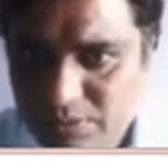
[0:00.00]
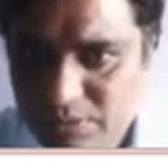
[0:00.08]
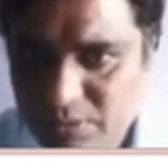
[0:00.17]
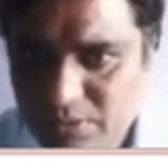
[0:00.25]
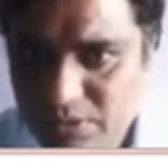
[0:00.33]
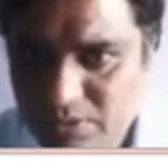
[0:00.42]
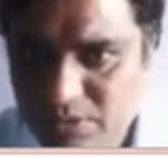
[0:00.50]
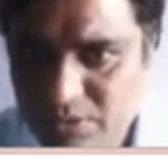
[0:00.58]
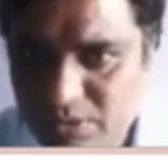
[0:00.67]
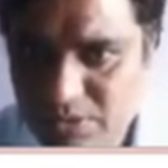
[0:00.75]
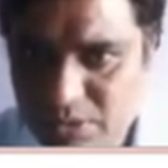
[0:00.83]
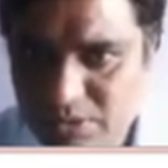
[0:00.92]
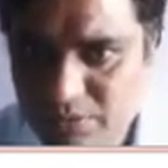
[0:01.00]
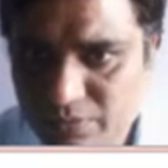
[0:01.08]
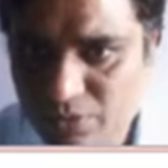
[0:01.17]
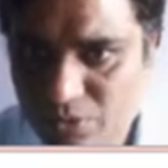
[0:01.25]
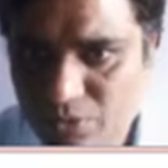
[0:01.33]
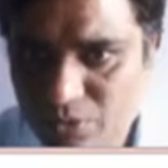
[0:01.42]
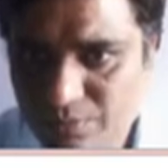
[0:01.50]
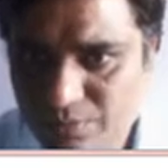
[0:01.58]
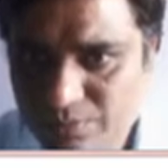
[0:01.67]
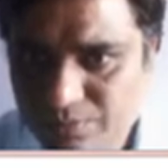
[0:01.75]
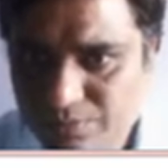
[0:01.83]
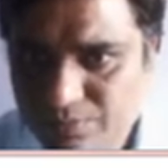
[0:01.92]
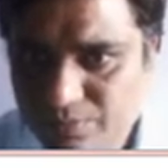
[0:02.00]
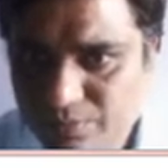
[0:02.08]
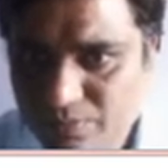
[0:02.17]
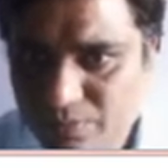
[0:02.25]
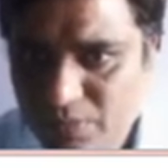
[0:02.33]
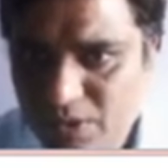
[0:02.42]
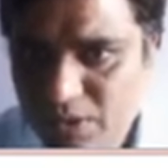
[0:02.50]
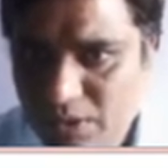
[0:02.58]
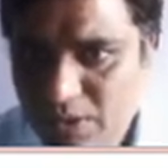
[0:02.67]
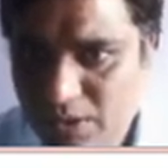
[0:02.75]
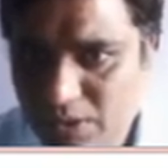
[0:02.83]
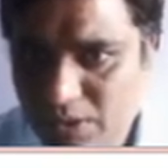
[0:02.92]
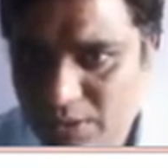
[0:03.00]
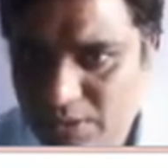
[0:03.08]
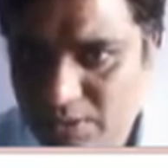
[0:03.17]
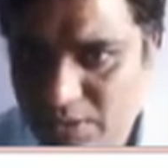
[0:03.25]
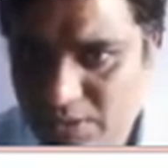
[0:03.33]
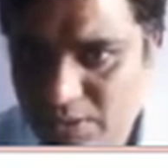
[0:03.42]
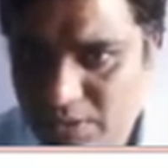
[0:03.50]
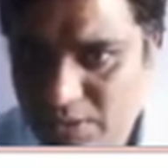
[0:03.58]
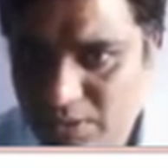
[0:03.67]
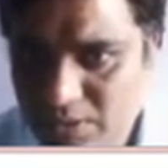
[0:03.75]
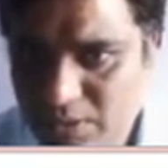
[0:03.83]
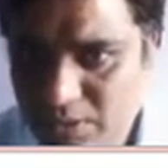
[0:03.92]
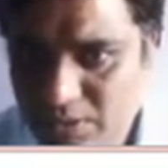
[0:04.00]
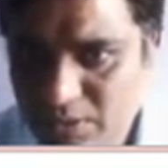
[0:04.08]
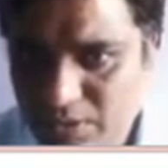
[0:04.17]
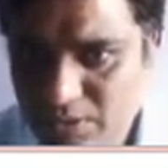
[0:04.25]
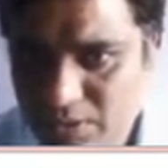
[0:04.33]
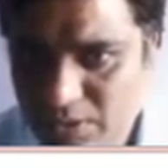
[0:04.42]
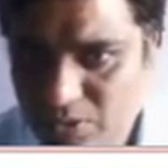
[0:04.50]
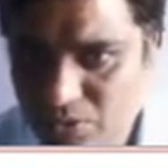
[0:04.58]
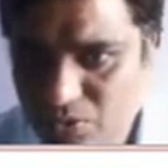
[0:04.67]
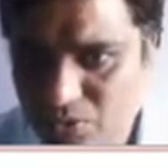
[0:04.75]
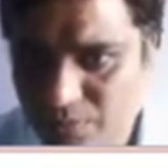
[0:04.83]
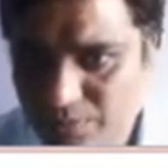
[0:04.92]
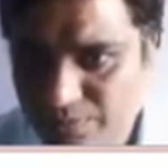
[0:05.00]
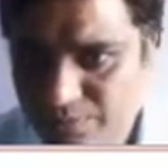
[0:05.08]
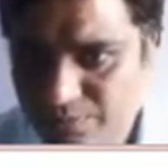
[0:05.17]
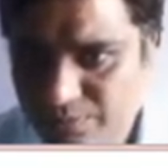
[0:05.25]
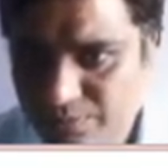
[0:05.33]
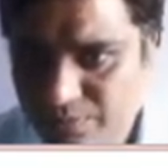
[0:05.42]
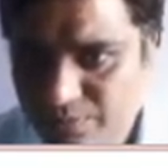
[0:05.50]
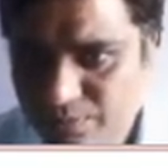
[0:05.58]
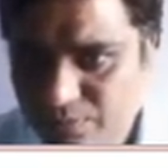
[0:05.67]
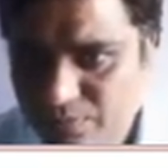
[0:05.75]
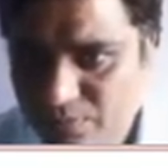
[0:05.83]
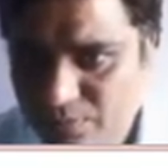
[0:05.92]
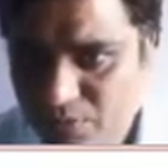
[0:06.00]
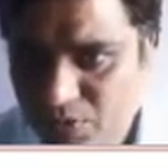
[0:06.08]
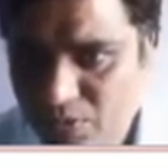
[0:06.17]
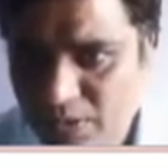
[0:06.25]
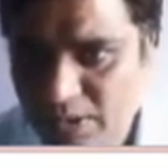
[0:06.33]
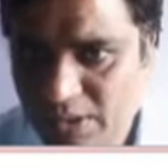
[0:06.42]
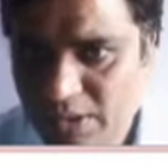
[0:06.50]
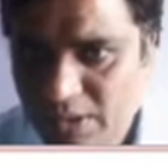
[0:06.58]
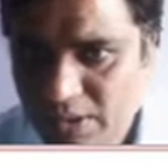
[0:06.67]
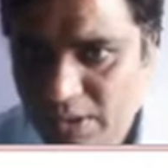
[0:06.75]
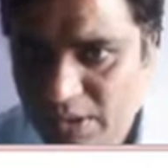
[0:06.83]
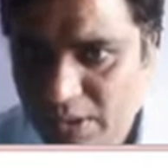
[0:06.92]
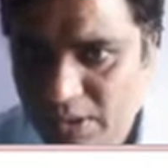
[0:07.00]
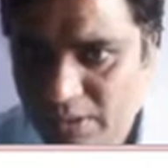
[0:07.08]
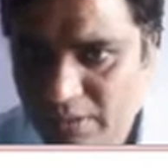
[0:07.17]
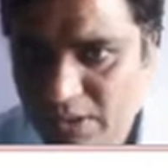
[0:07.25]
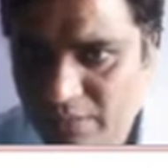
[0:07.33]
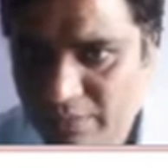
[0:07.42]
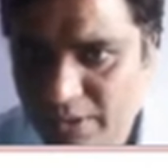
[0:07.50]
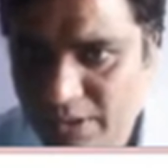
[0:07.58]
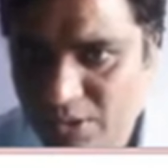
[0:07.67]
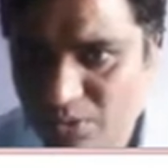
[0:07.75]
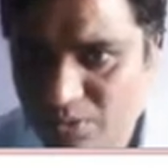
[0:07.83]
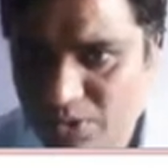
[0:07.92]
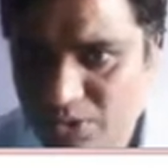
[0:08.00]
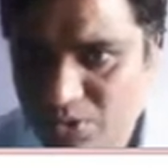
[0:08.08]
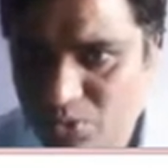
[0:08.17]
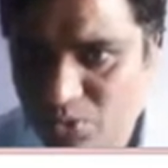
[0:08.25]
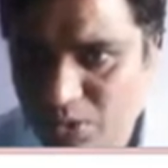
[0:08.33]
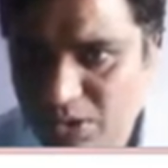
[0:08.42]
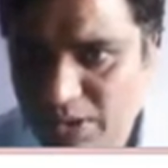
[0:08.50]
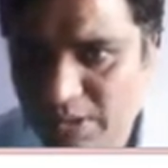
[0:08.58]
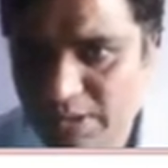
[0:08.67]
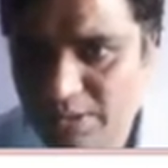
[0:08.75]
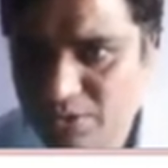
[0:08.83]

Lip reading: Okay, so this is 4 ohm and this is 6 ohm. Okay, and now I'll find out this total current.